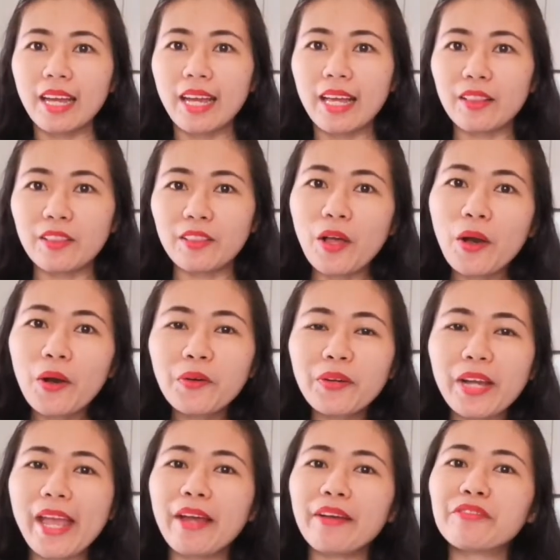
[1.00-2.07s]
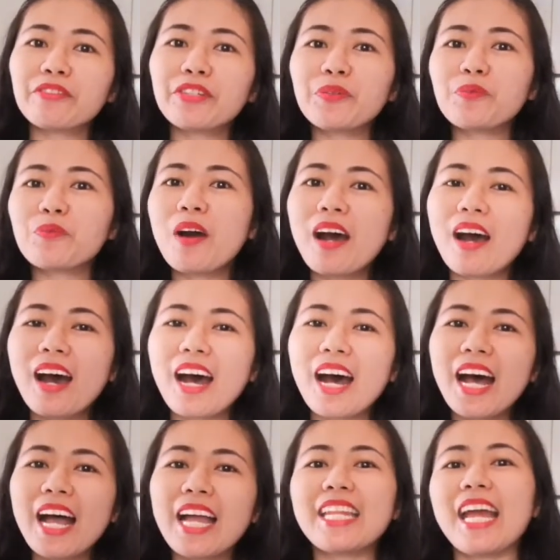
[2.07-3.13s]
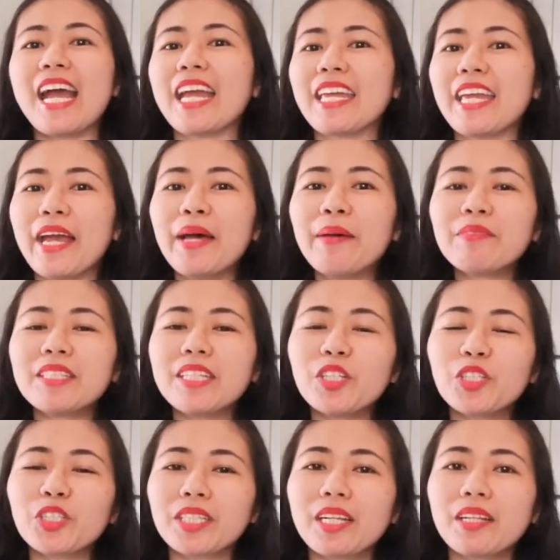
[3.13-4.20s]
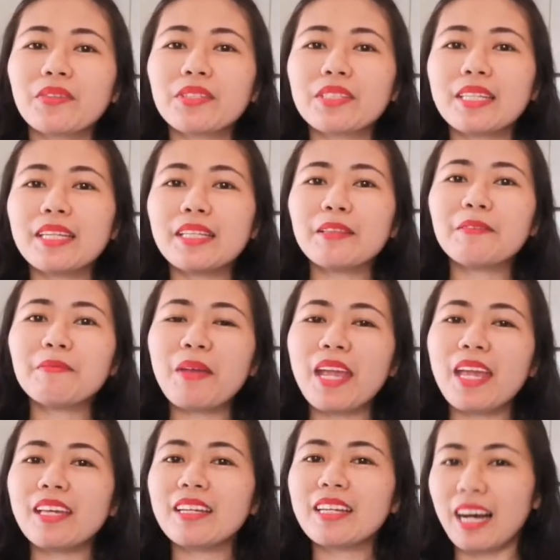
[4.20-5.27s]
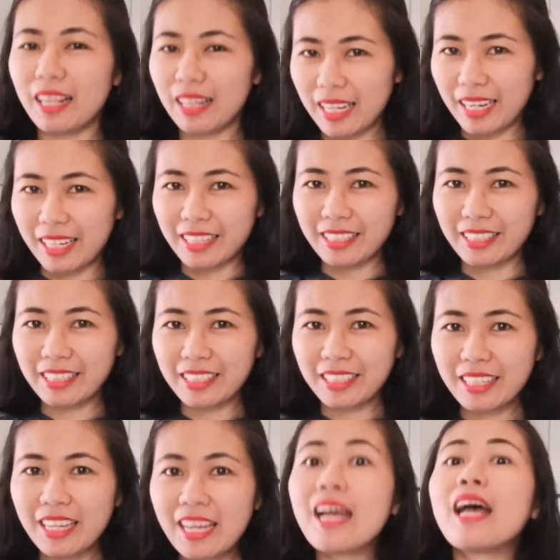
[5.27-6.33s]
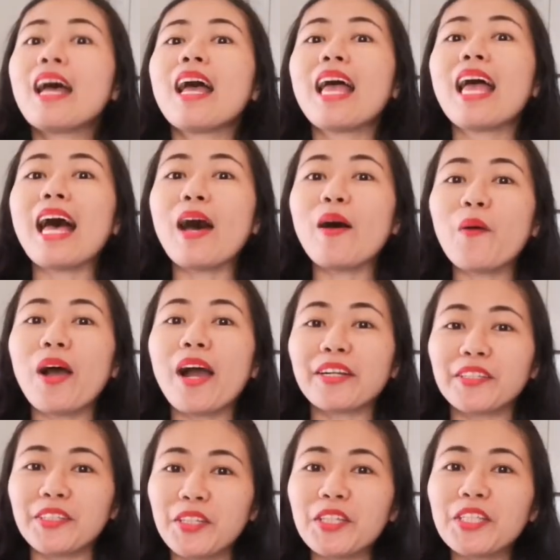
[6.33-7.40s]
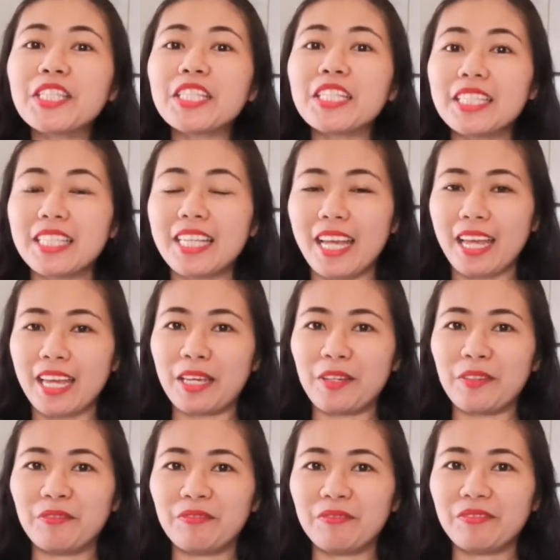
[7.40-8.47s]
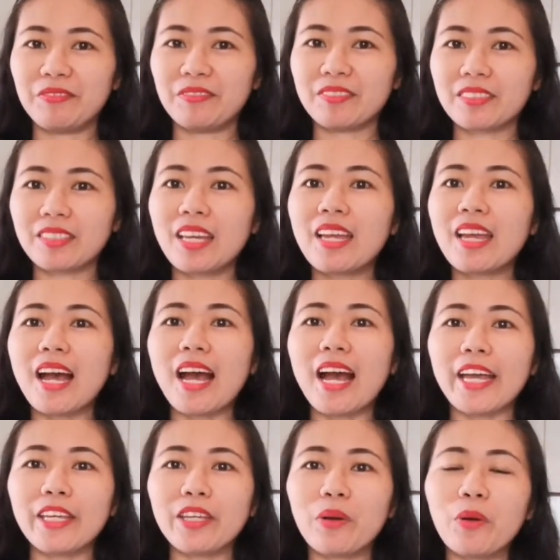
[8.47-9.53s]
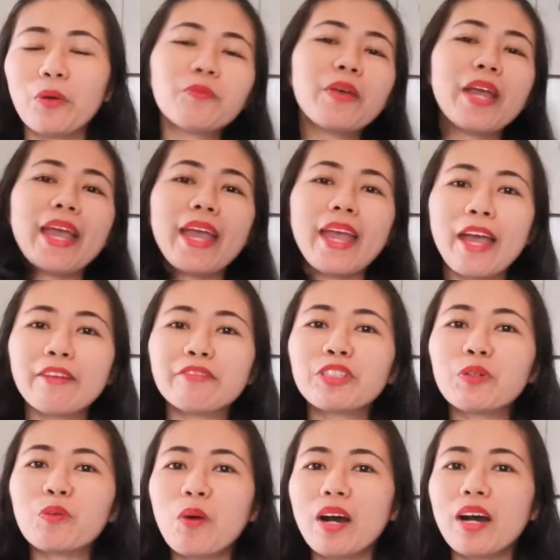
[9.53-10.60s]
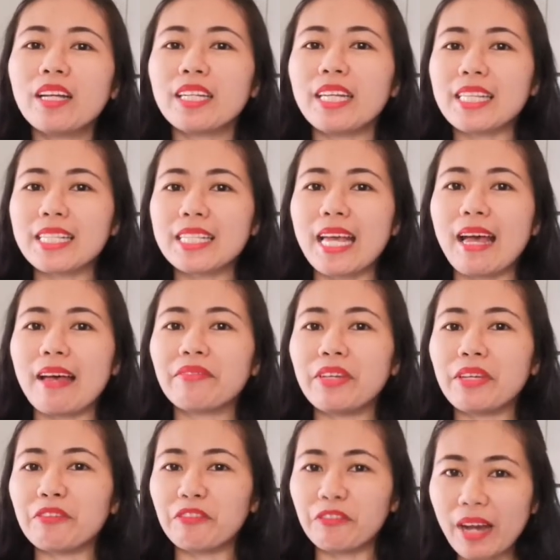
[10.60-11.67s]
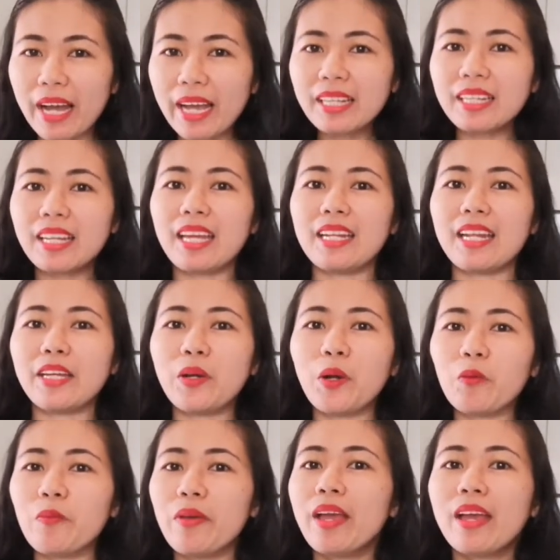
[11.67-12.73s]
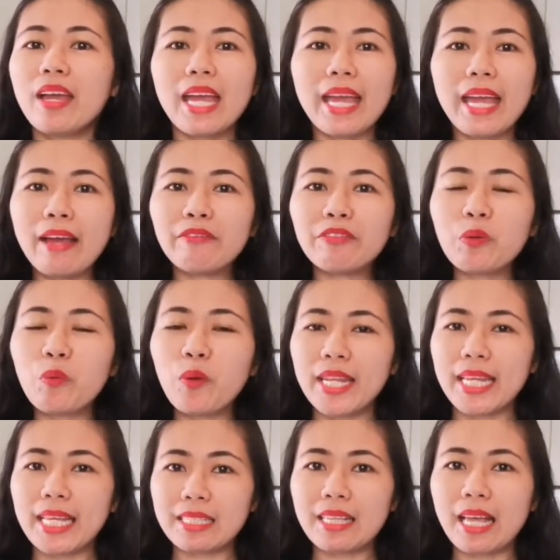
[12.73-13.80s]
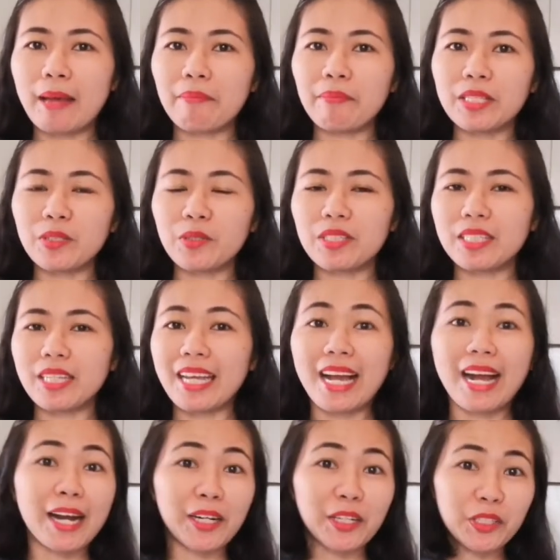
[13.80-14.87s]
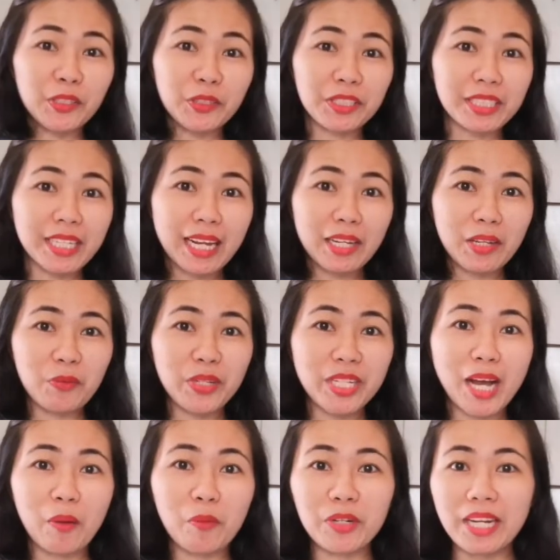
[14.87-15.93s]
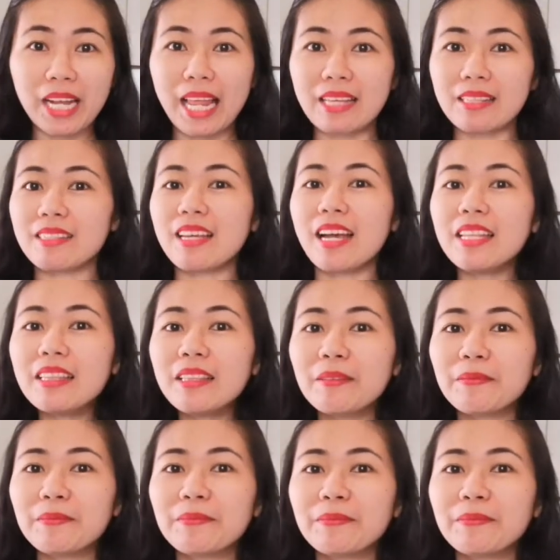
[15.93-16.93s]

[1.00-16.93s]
Hello everyone, I am teacher Lucille May Garam. How are you today? I hope everyone is having fun and I hope everyone is happy today. Are you ready with our lesson?